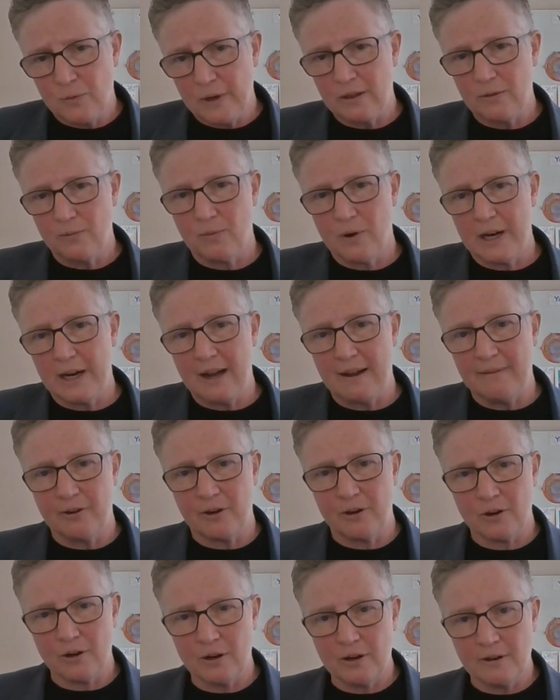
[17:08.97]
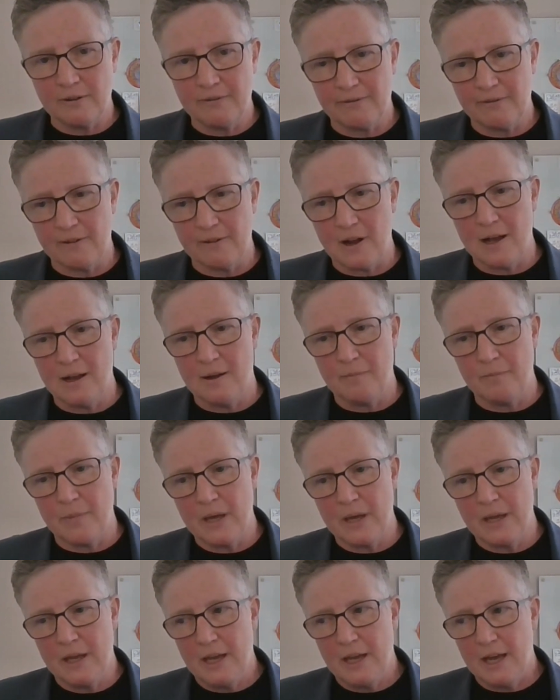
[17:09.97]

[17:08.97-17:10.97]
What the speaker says: with what I've heard from